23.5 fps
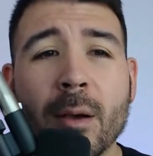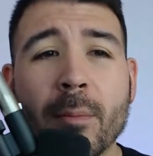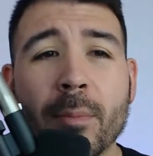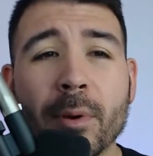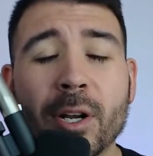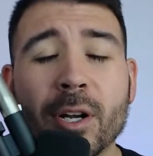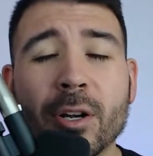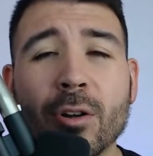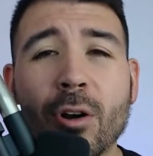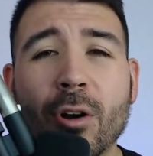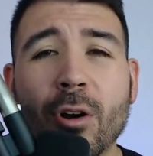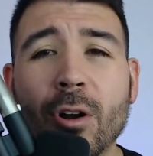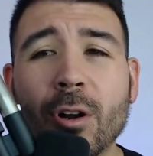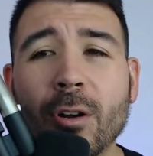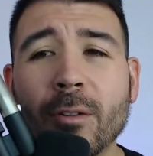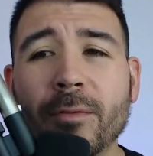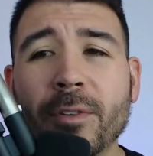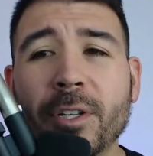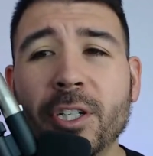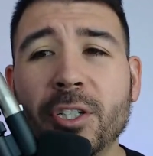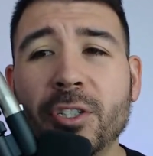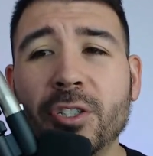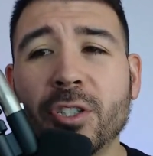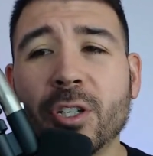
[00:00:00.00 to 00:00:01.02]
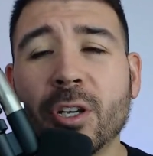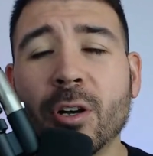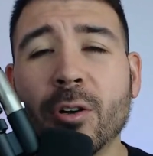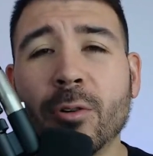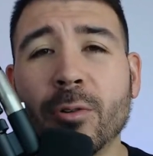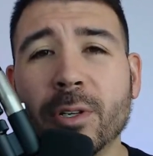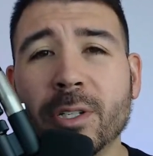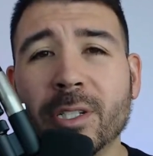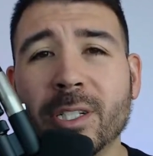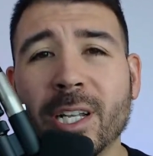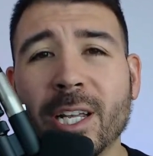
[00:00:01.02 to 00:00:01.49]
but an RV
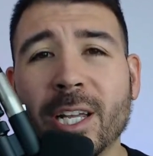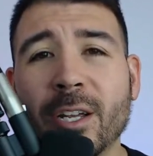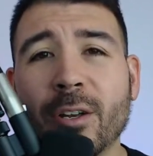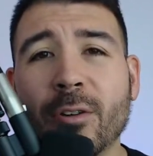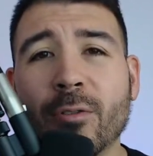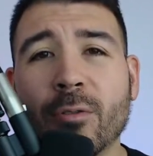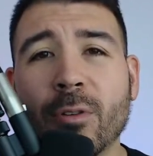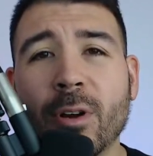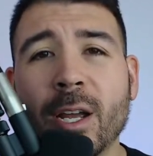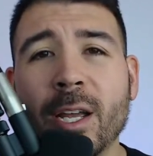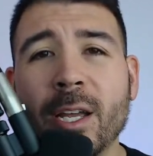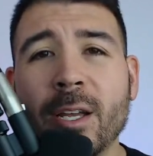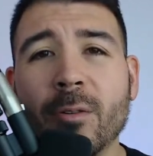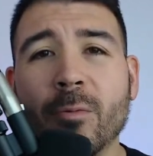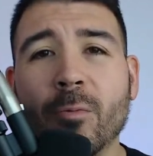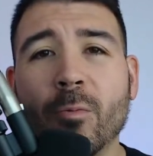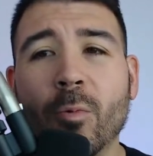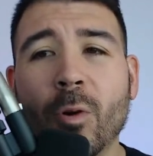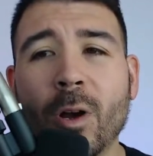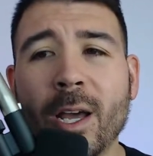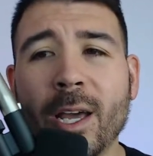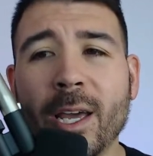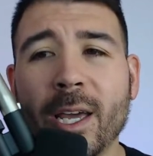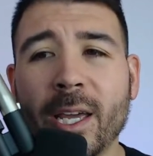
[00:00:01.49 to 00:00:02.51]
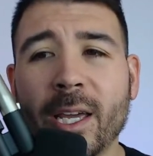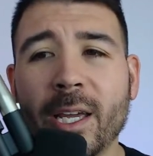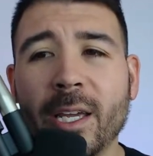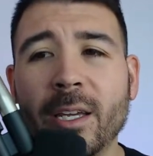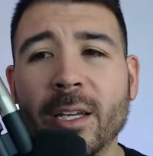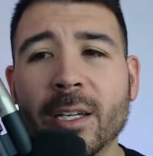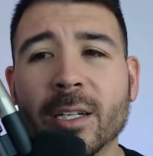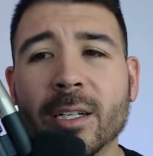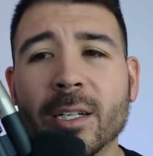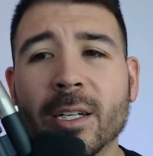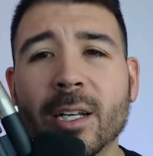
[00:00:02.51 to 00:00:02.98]
show is a great
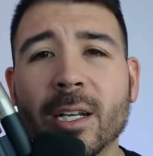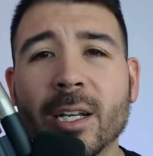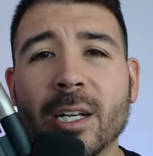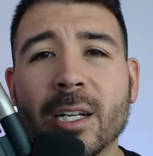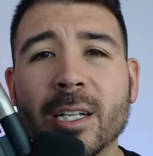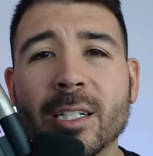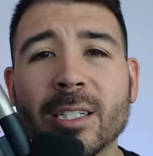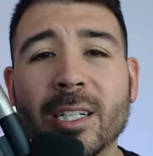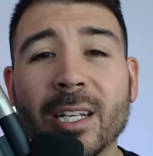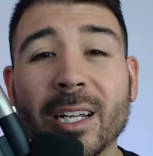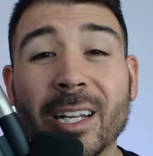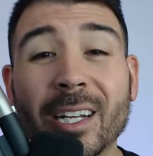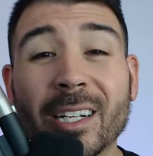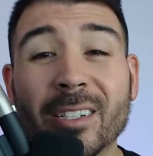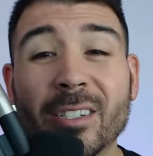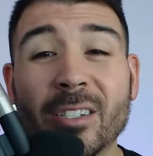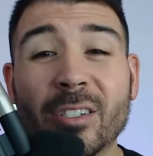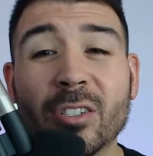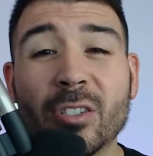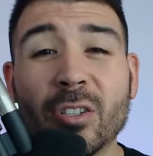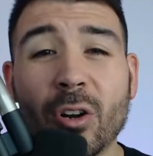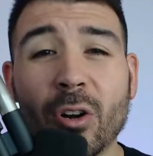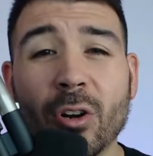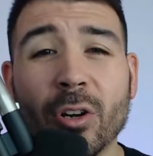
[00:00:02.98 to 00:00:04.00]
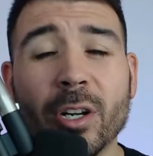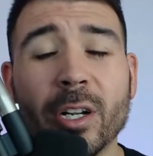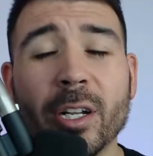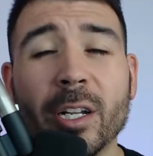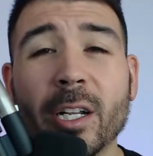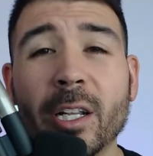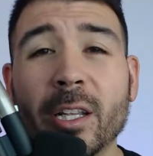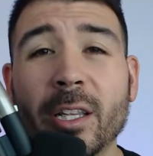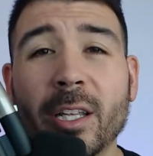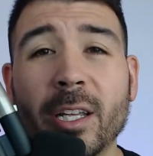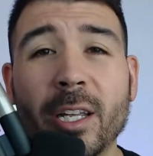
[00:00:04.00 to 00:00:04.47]
way to get
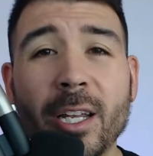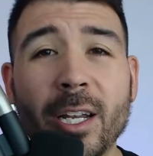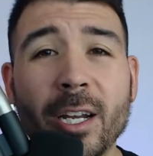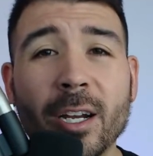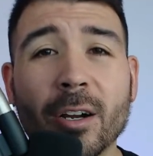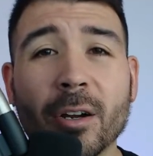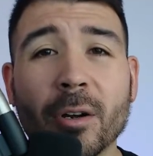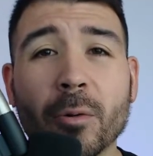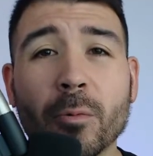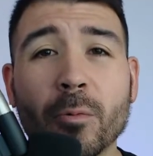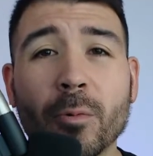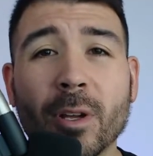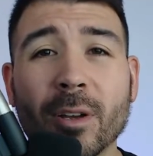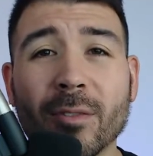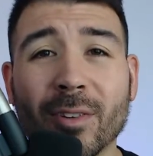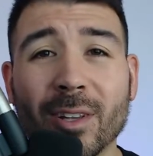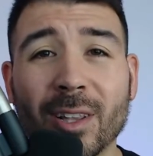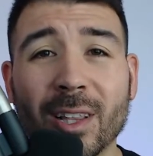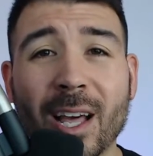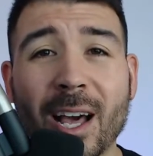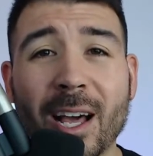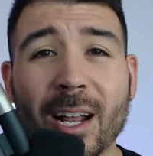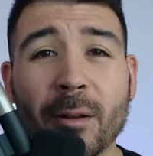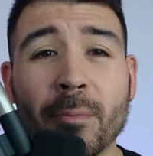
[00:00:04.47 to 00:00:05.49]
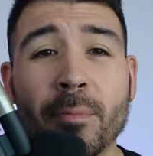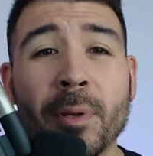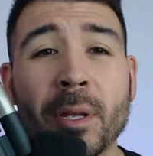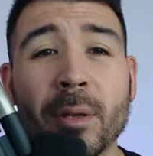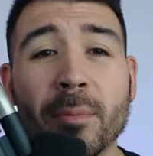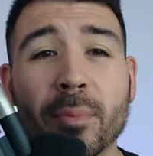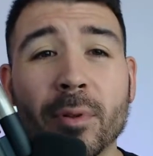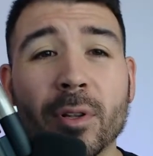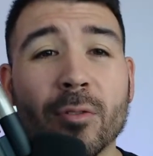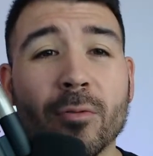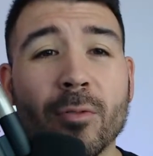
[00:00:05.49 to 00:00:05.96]
started in the year. We have a lot of
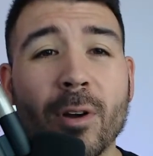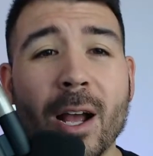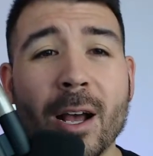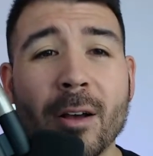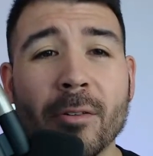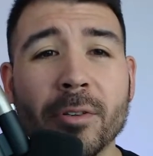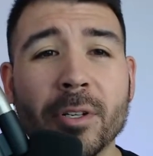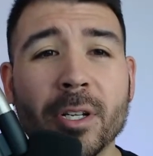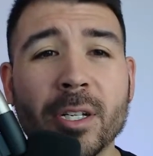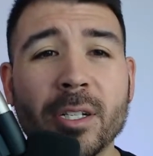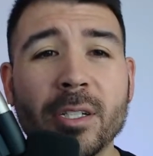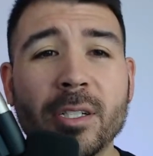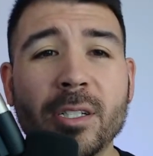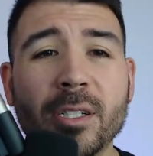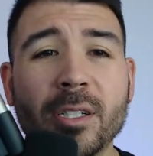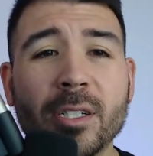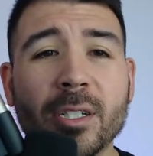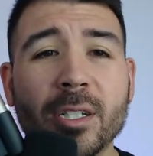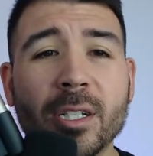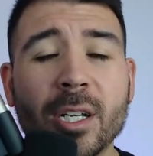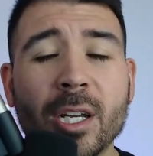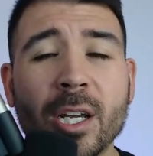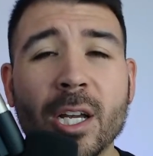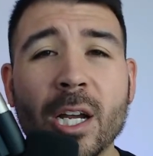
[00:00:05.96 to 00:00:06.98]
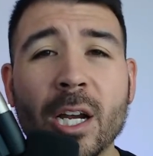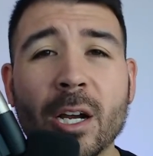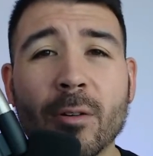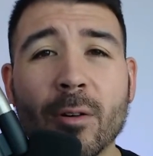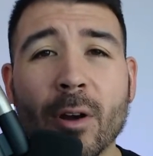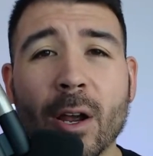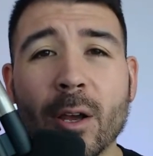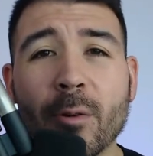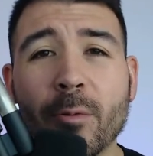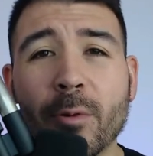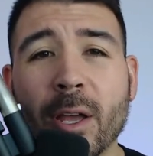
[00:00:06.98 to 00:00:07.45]
people around us,
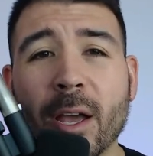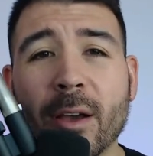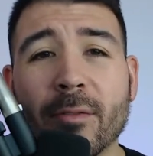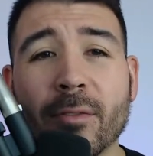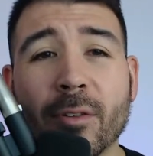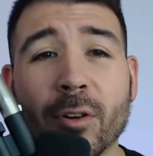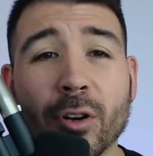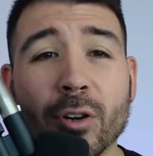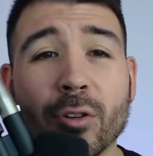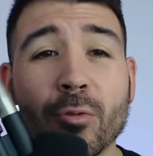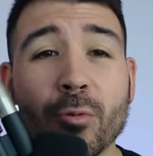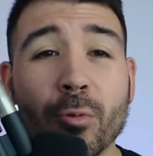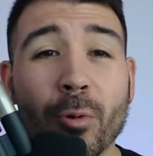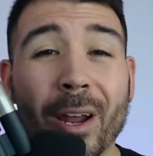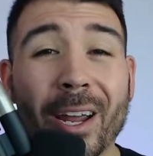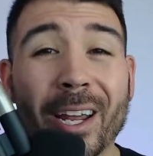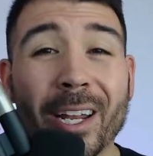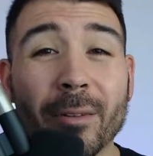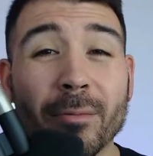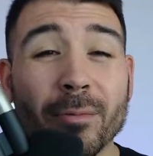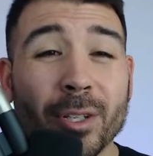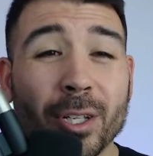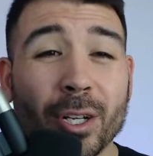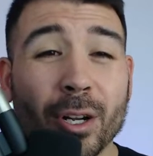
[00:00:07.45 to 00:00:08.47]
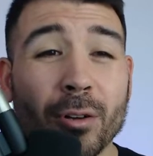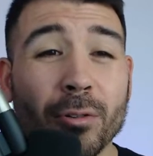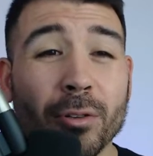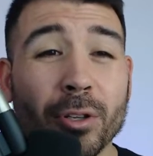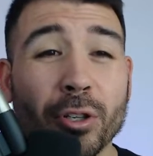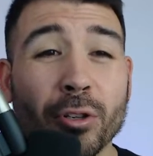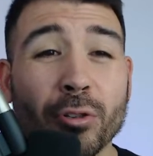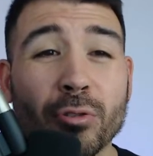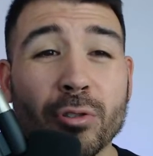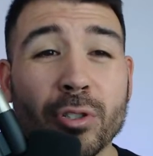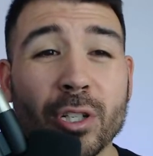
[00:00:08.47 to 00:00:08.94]
right? We have our great, you know,
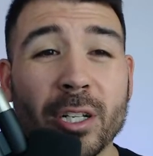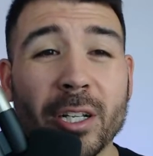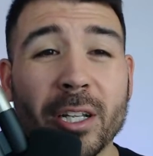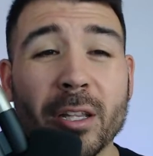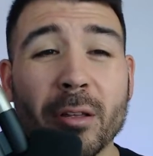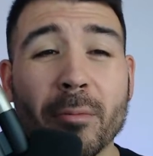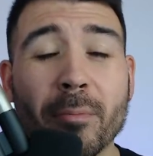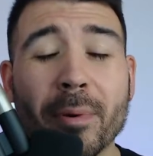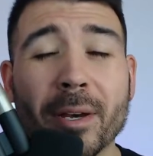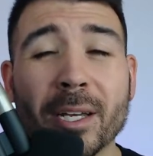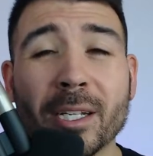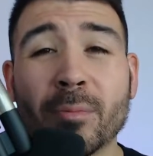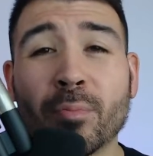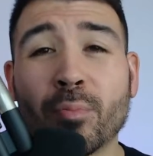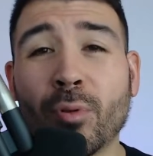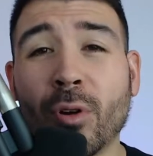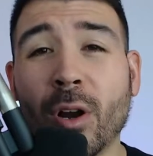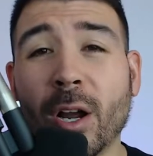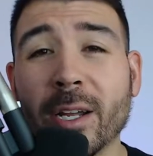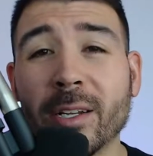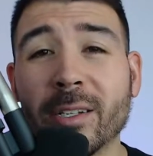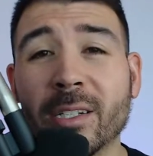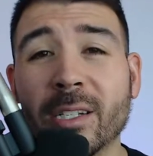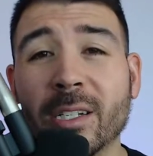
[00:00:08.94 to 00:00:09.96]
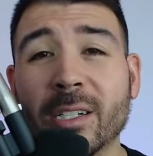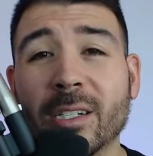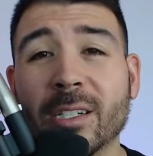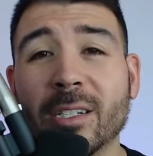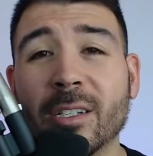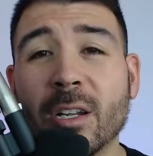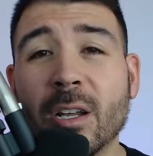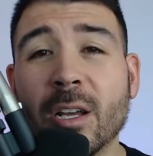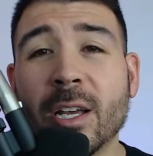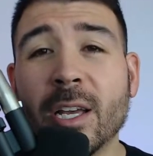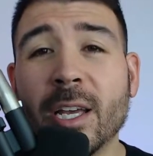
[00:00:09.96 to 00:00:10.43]
usually the best
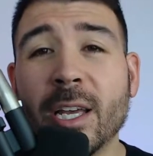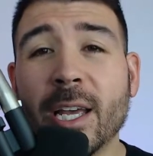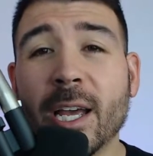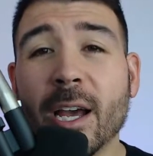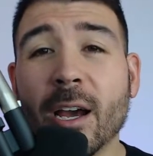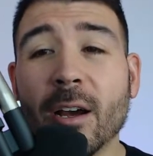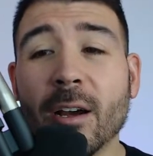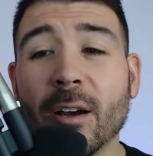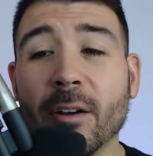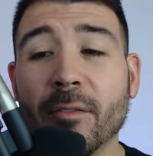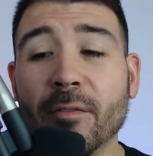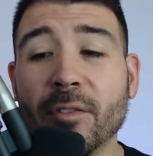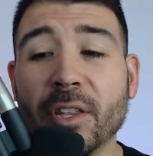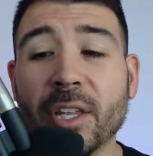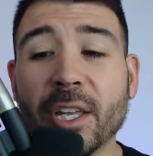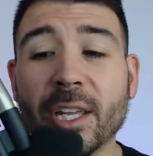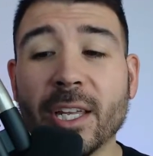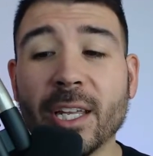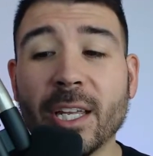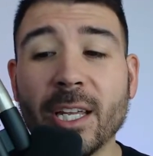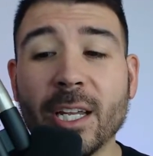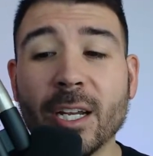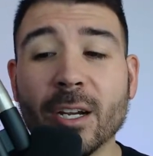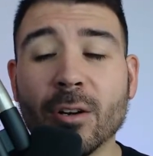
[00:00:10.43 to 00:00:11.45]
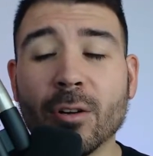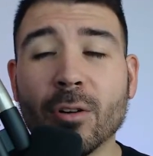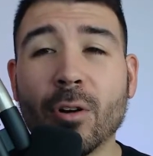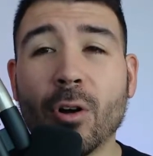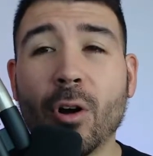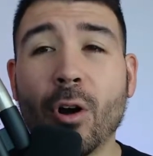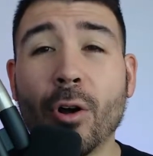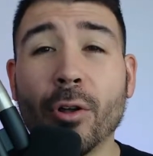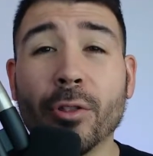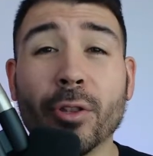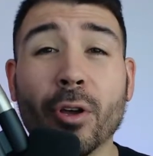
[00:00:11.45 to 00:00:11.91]
prices of the year
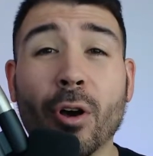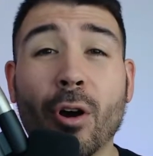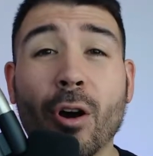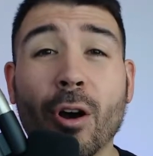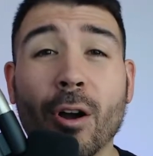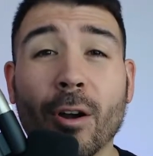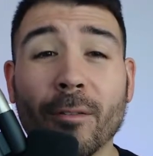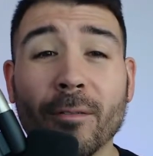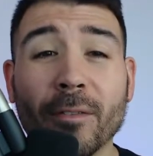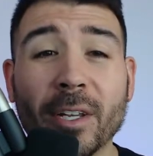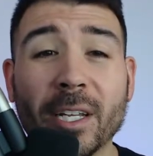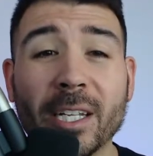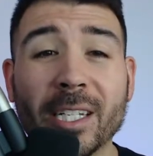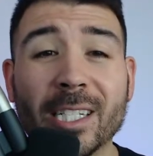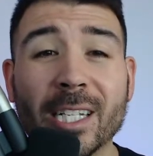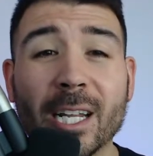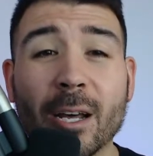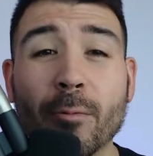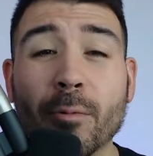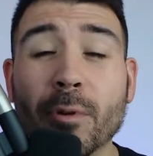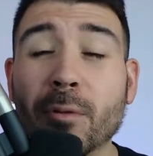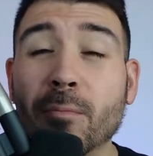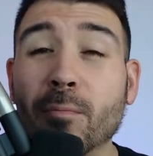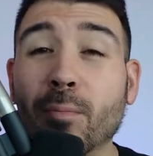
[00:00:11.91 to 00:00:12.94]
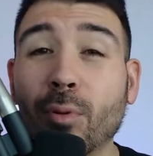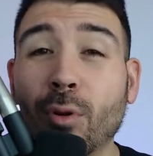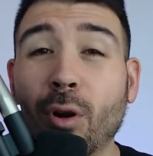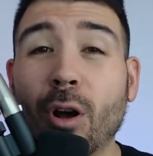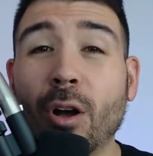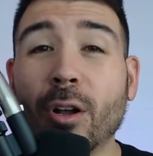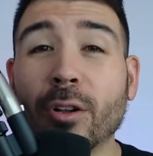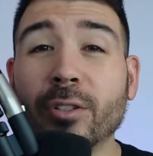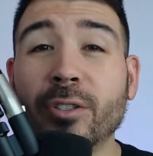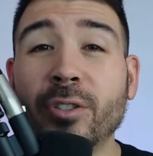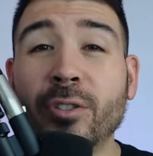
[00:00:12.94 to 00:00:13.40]
on the RVs that we
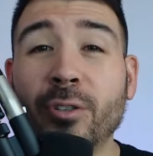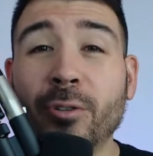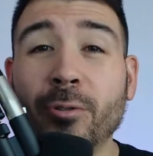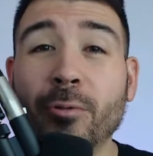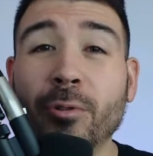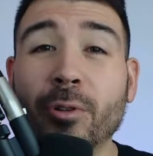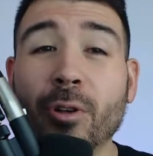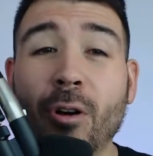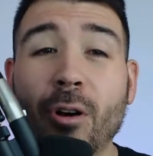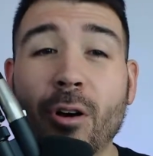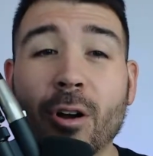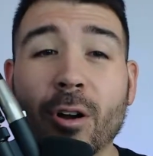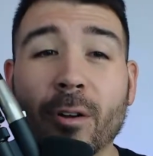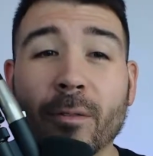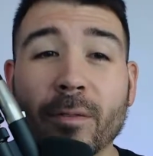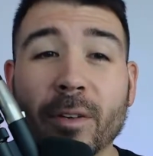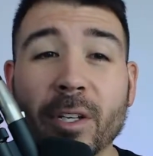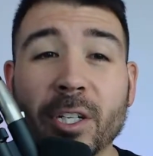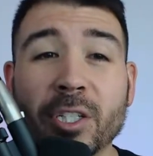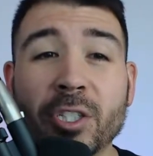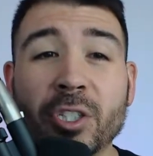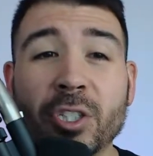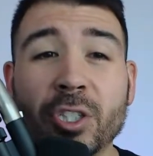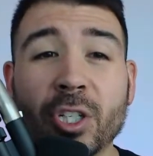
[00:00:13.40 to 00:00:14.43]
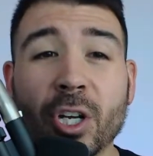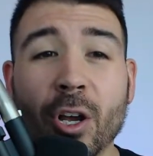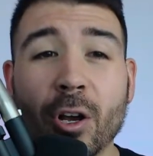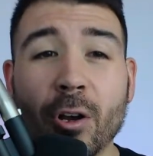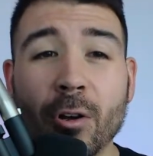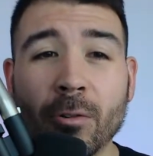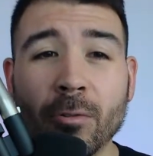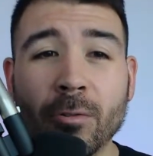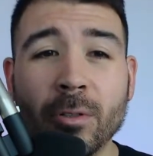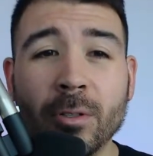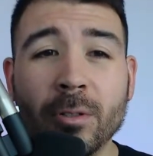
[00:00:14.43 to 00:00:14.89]
brought to the RV
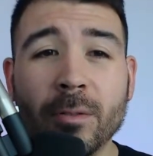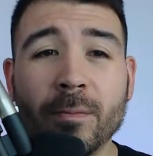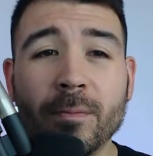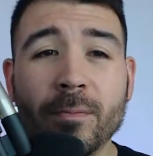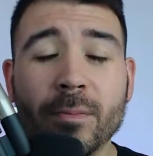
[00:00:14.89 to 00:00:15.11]
show.